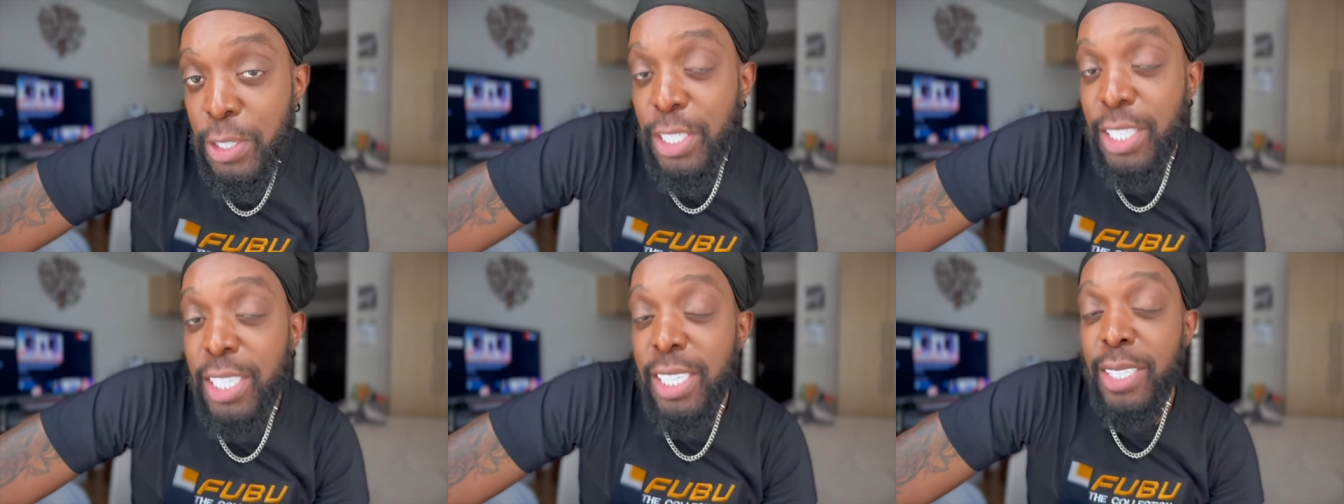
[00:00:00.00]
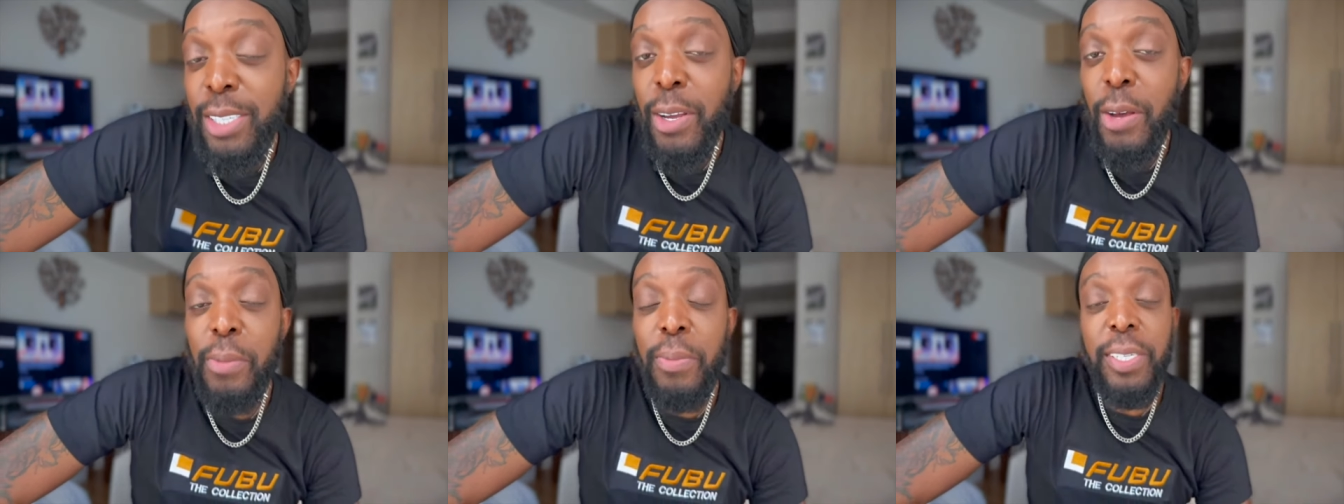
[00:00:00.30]
She
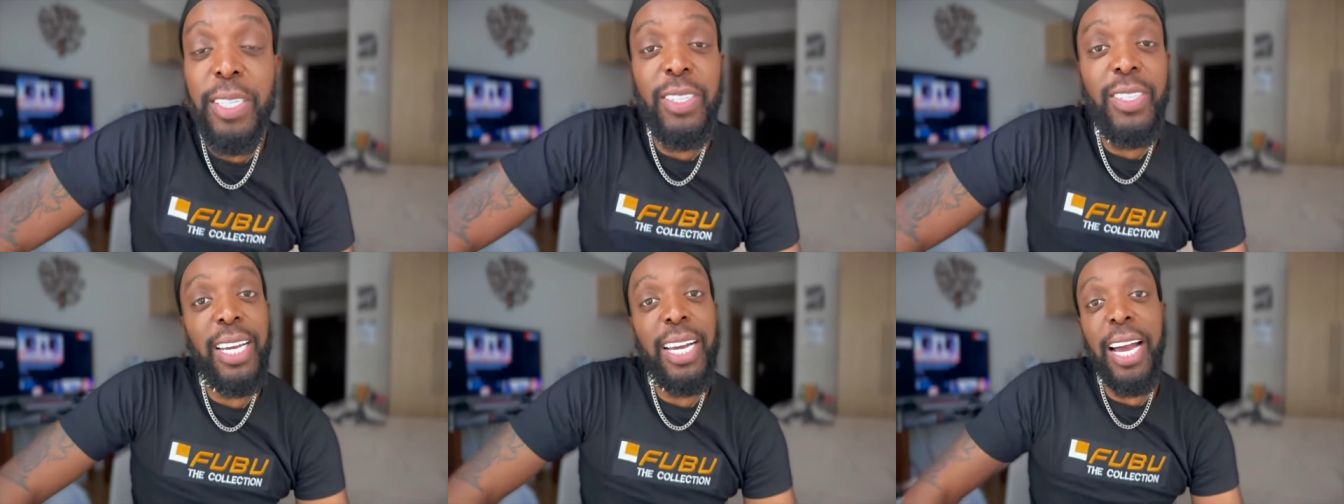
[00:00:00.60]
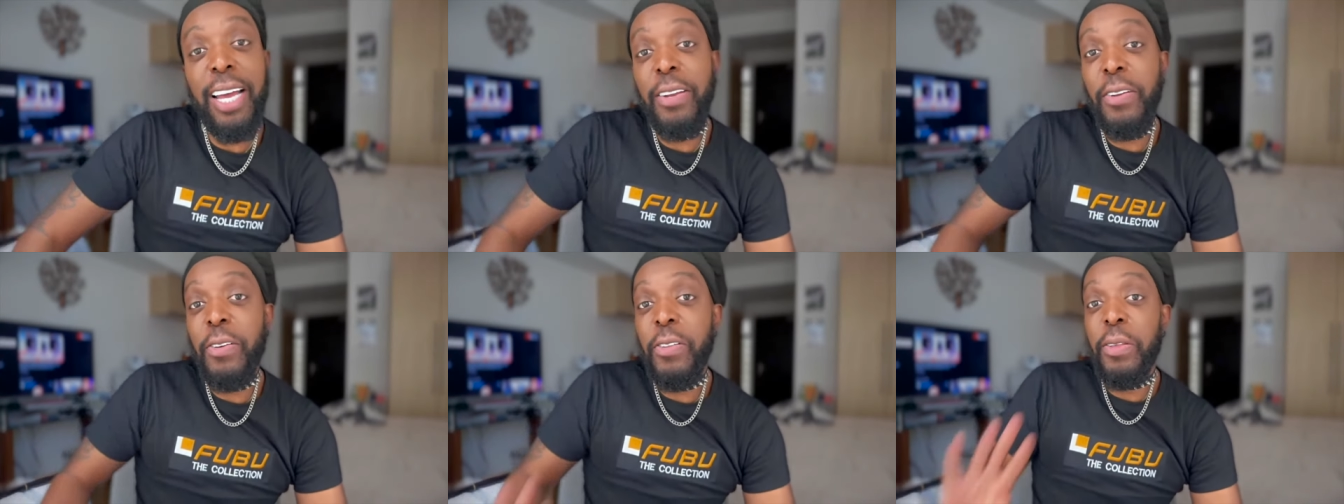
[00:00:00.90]
told me, she's like,
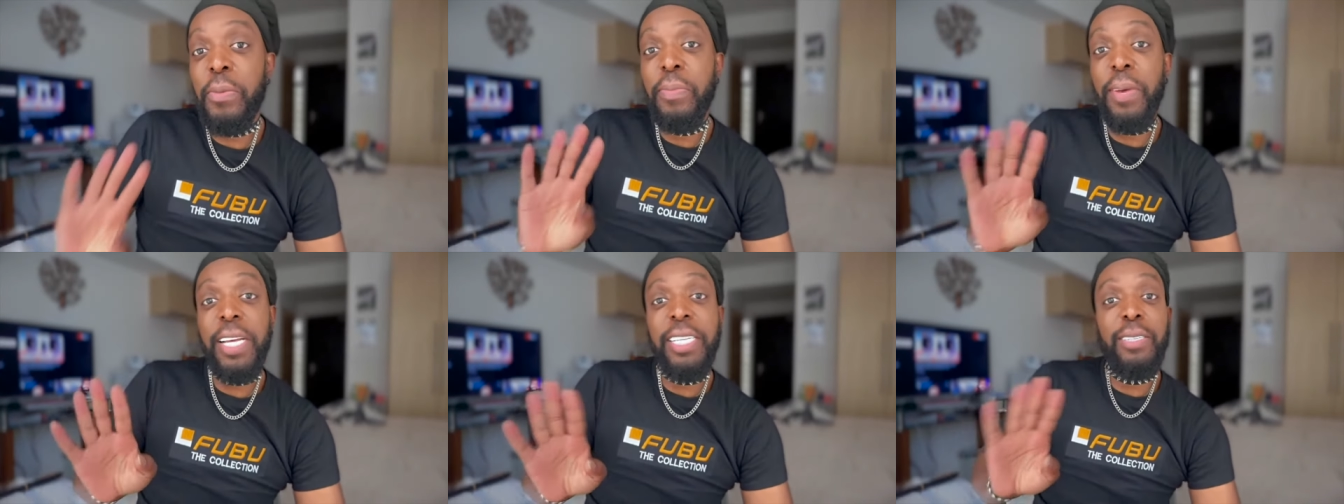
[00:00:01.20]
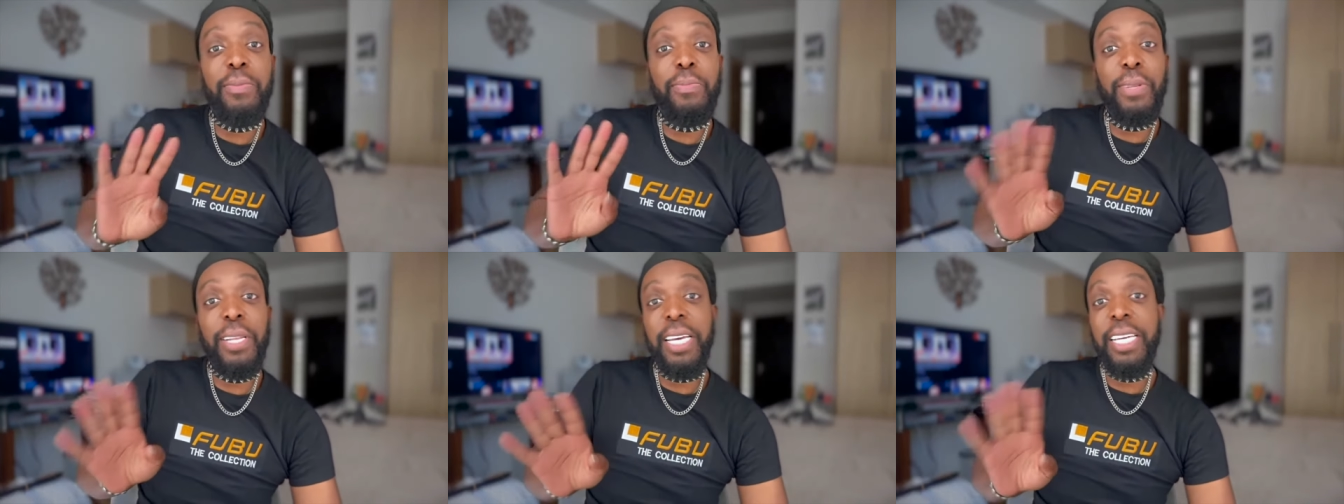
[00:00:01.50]
I know the
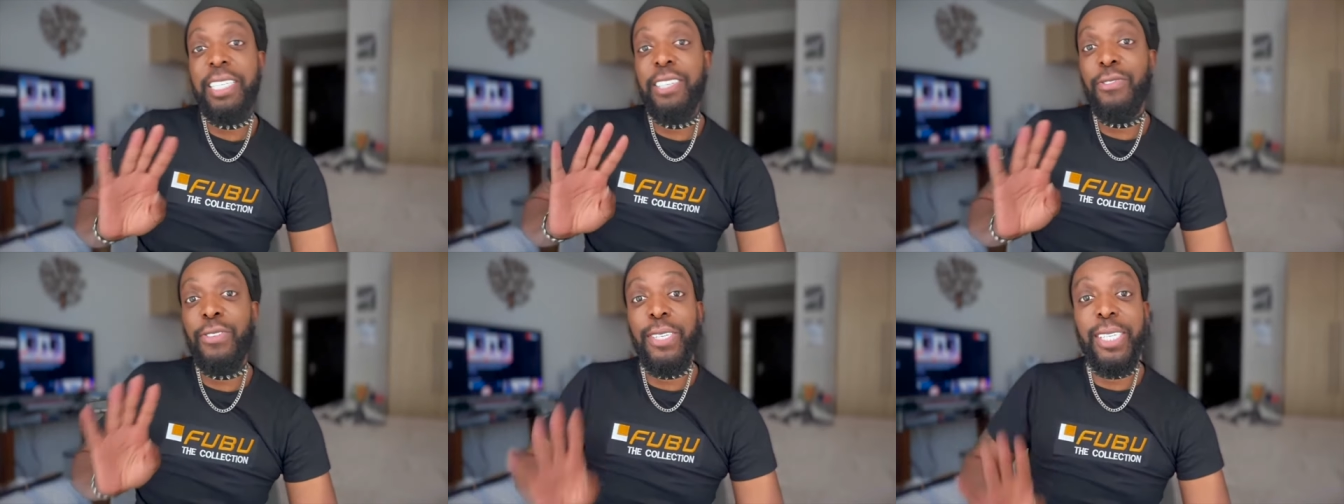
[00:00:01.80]
best place for